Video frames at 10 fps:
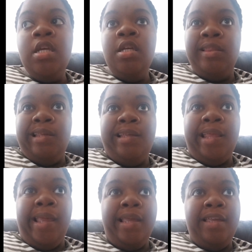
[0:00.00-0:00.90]
Then
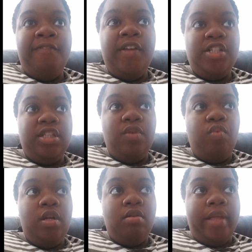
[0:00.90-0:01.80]
they eventually
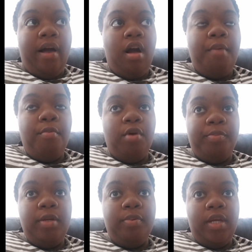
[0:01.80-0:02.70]
wheeled like a couple more
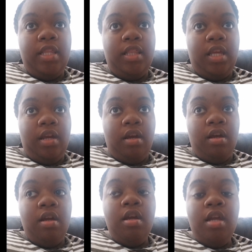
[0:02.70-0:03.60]
people in
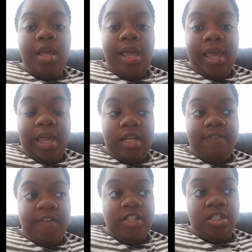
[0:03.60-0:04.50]
there, and
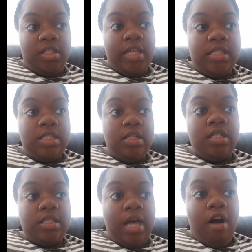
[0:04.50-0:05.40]
eventually they took
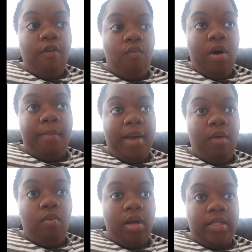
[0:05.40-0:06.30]
us off one by
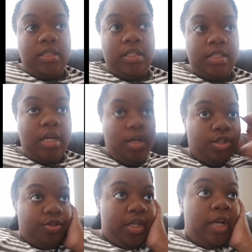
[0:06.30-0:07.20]
one to
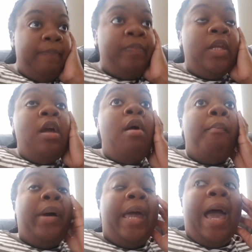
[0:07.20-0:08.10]
surgery.
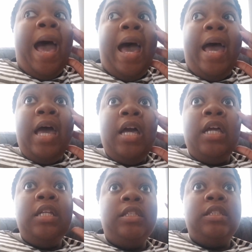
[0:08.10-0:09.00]
But I
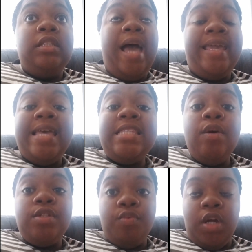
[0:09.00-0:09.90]
guess
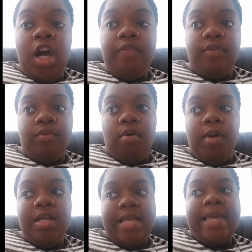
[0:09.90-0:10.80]
that was the recovery room,
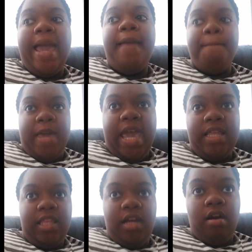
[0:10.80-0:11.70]
because I came back
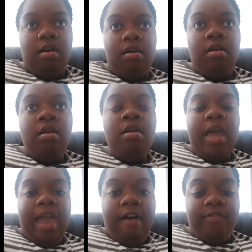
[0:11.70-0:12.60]
there
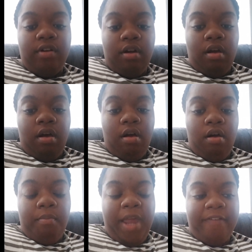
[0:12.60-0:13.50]
after
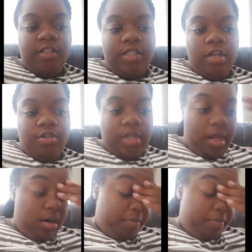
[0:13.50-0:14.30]
surgery, now that I'm